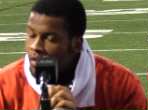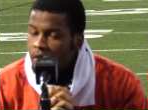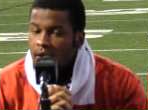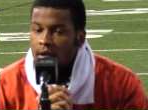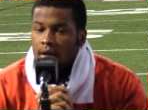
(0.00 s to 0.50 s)

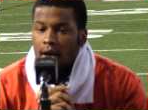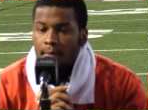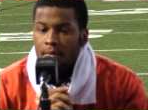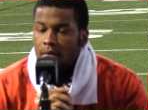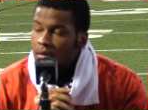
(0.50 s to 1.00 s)

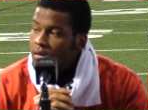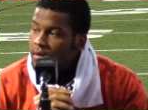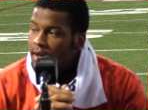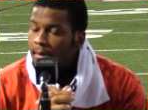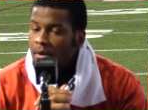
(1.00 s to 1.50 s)

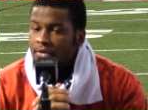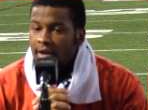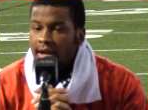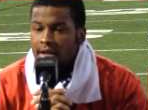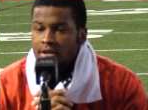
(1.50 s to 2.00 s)
Oh, yeah. I brought
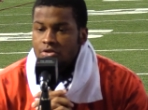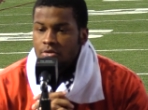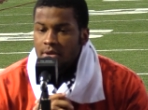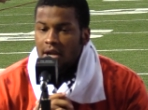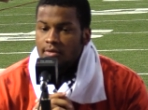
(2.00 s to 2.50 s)
the idea to
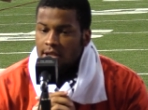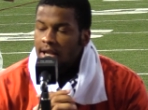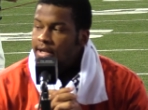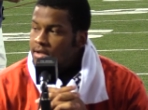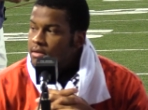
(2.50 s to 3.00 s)
him, and I really
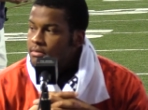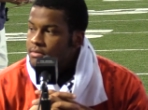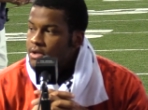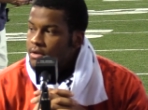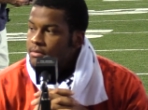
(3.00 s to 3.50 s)
liked it.
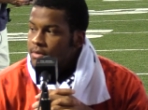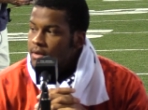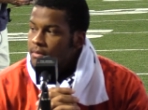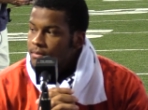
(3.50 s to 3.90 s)
So, yeah.